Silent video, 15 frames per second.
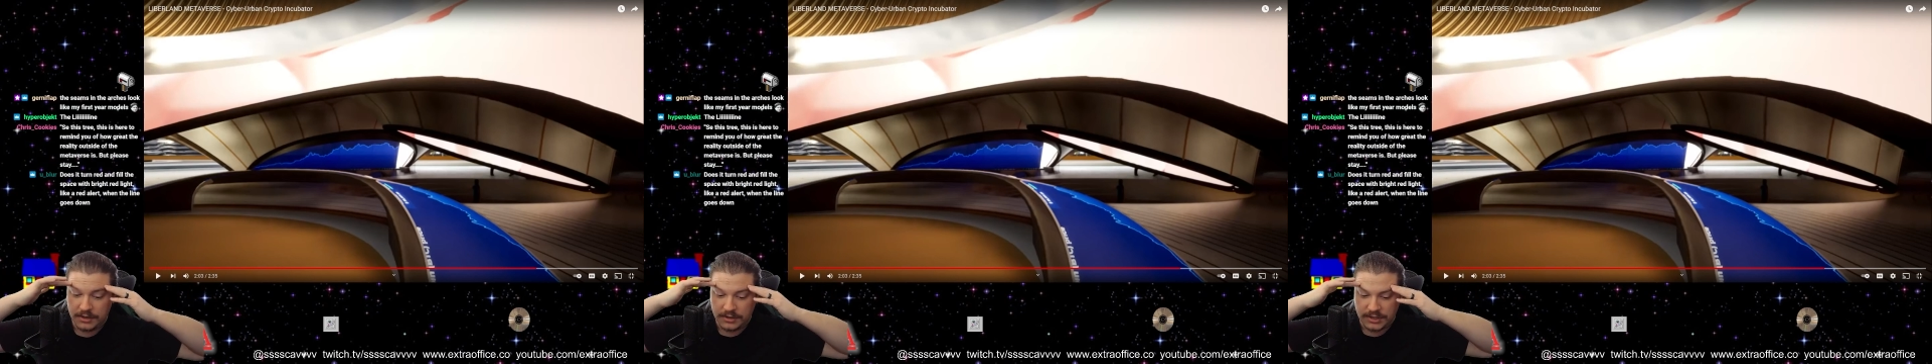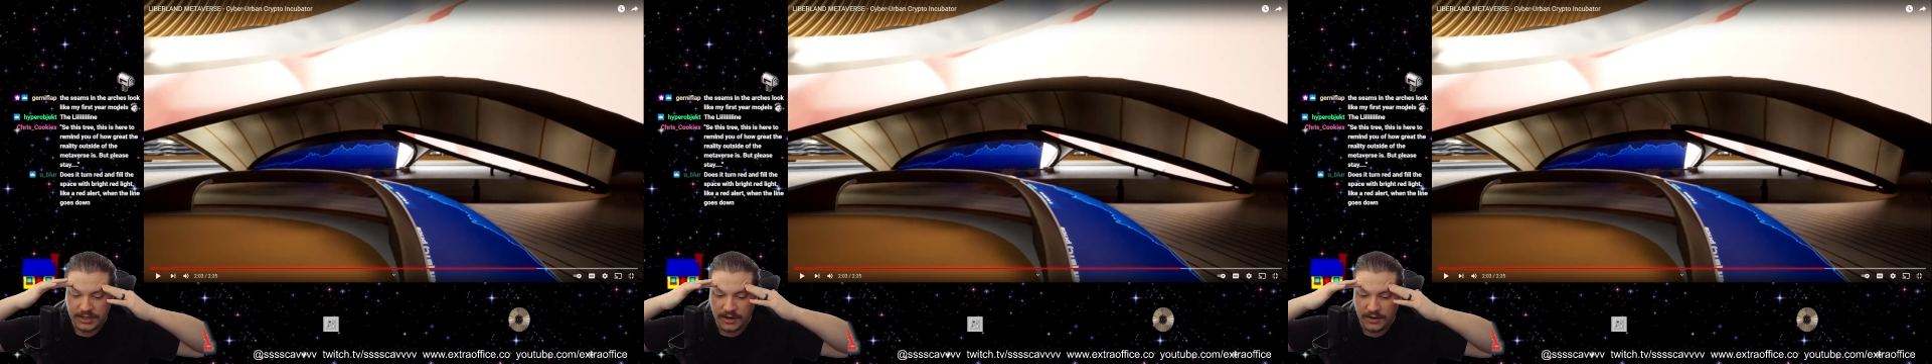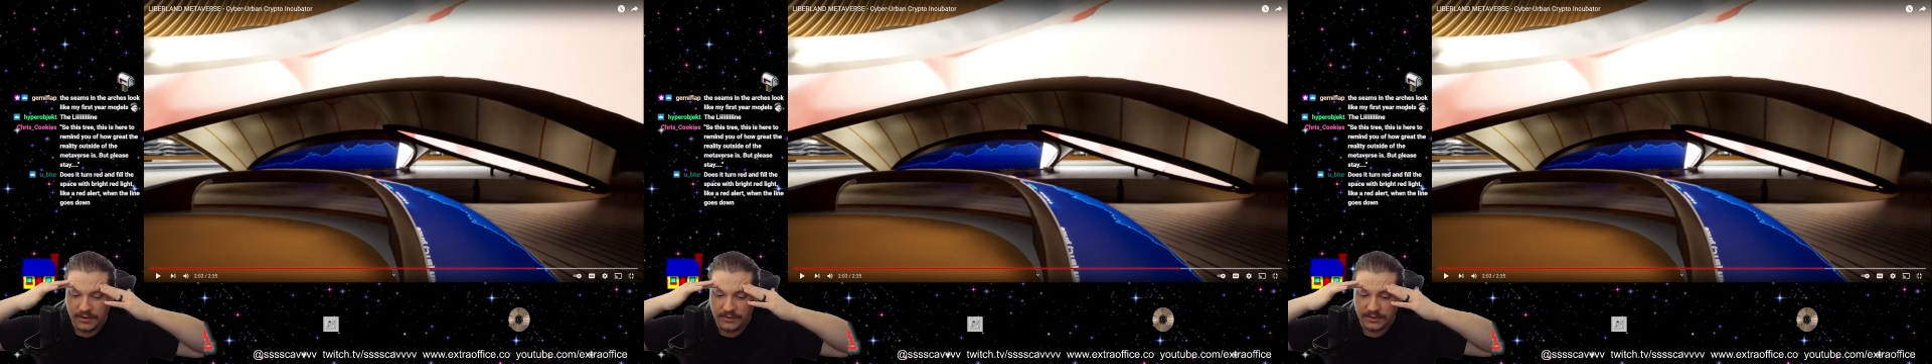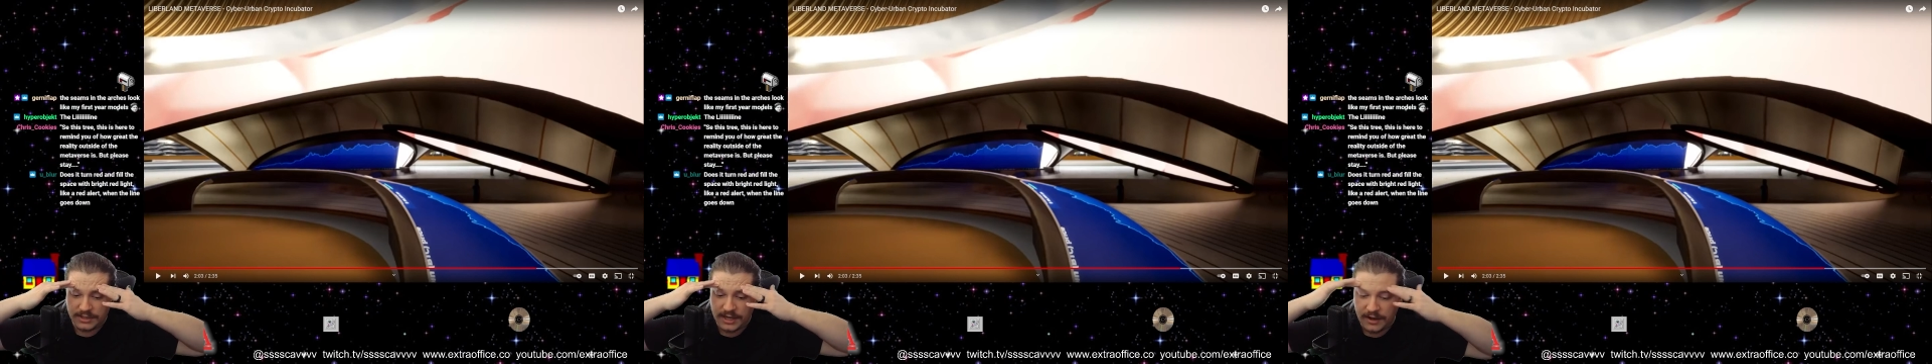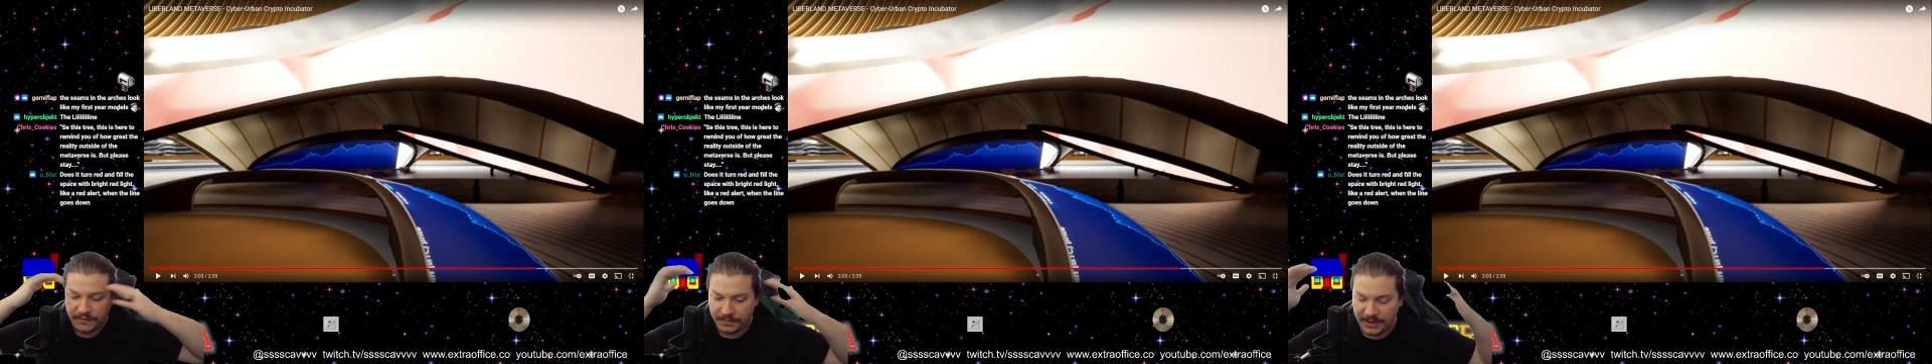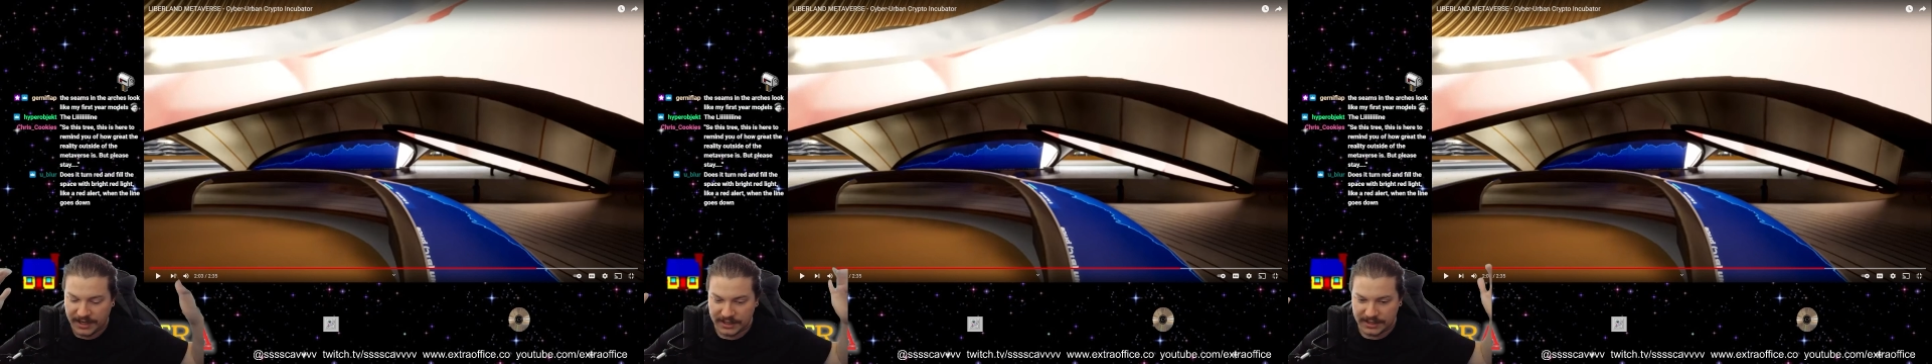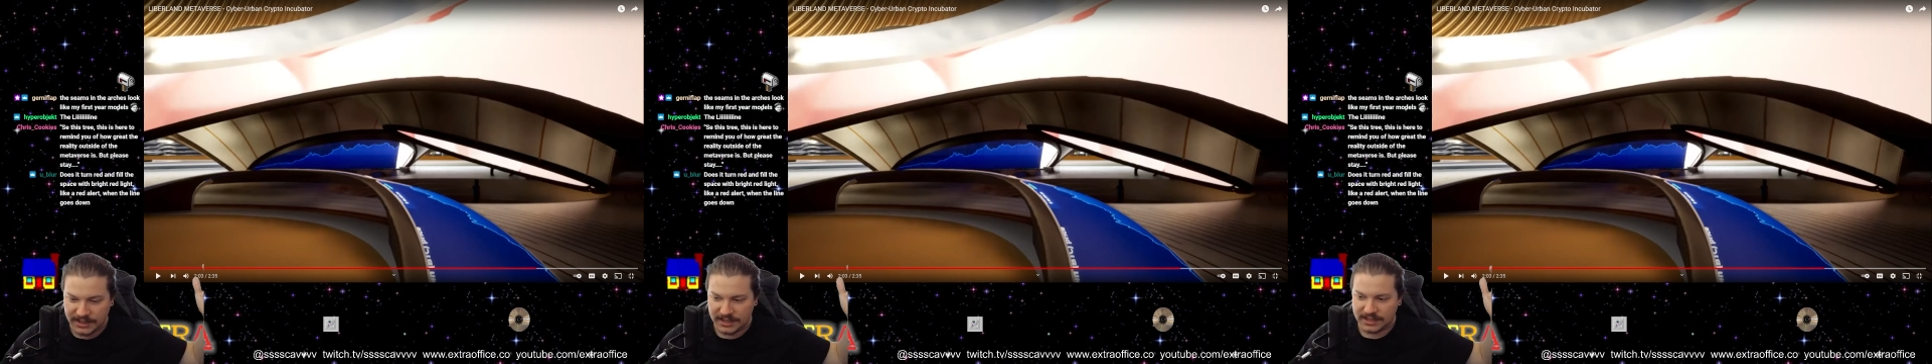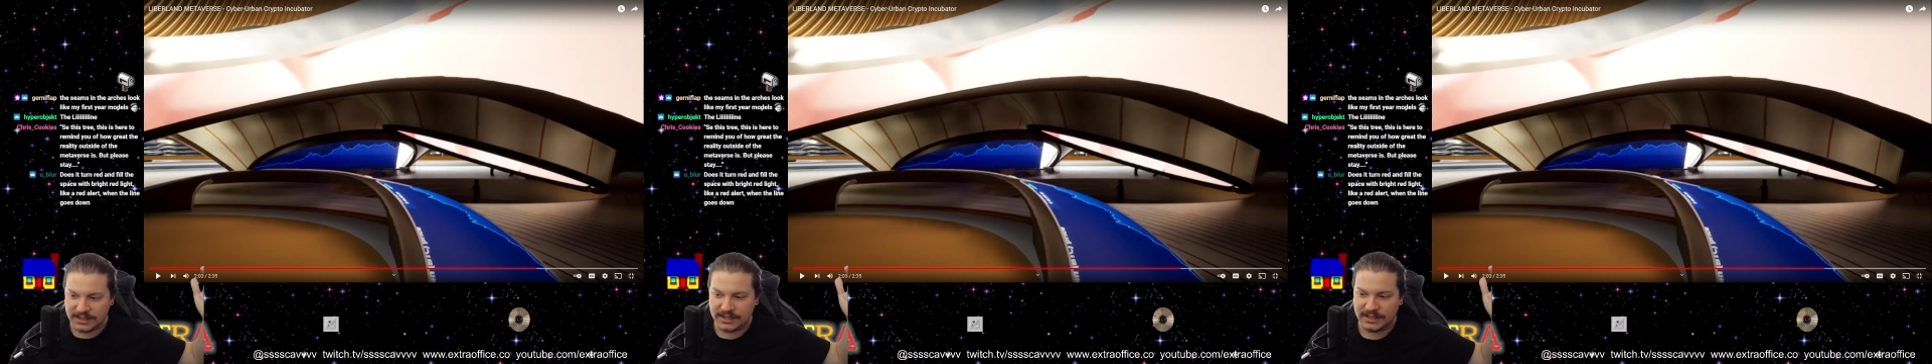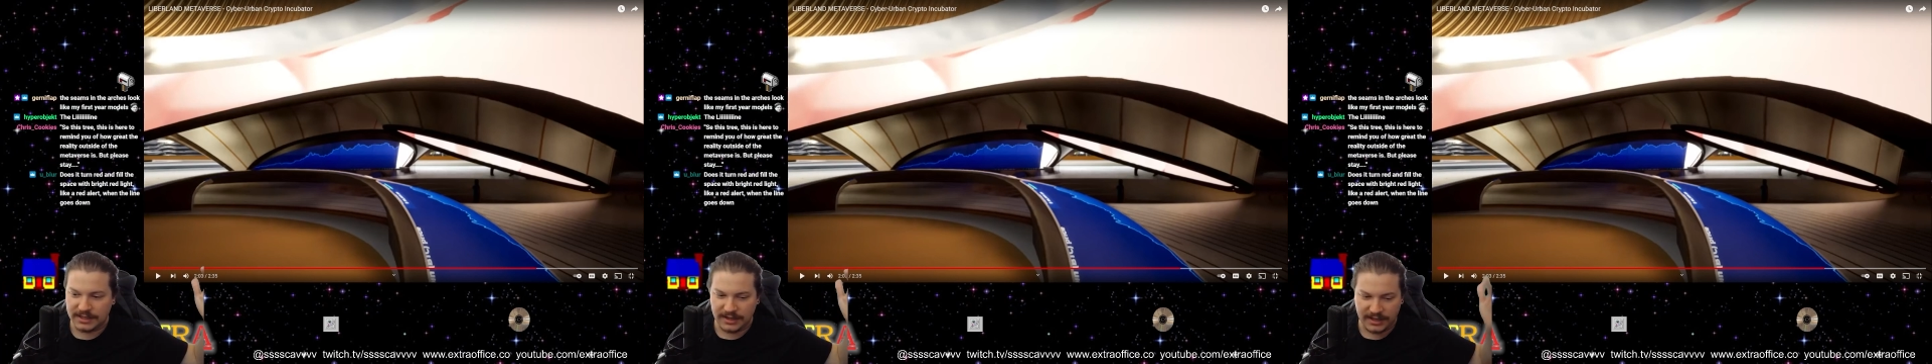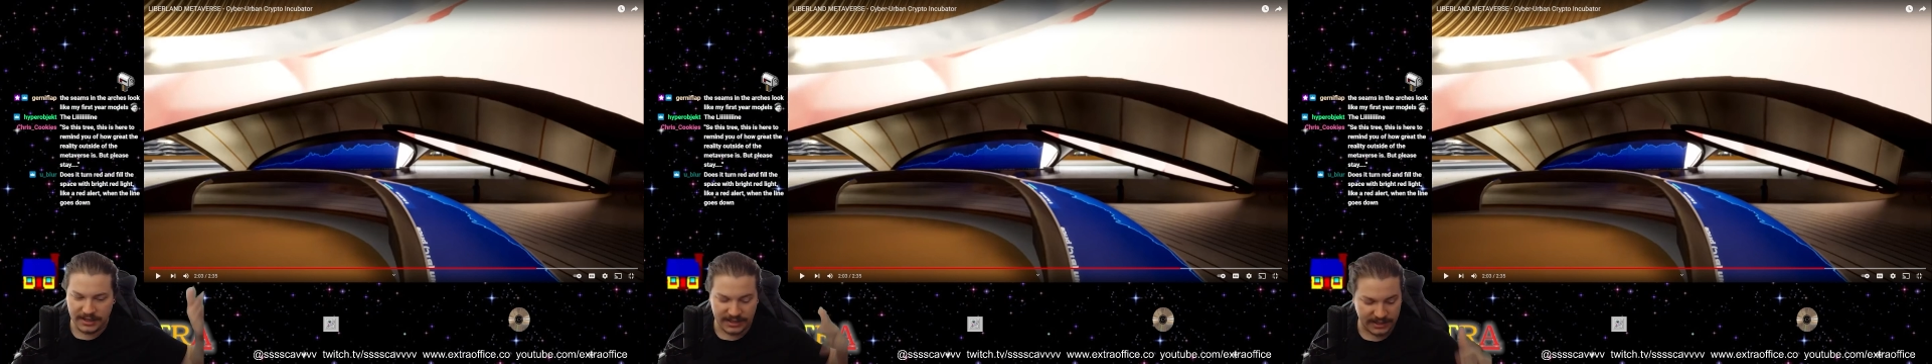so tough because this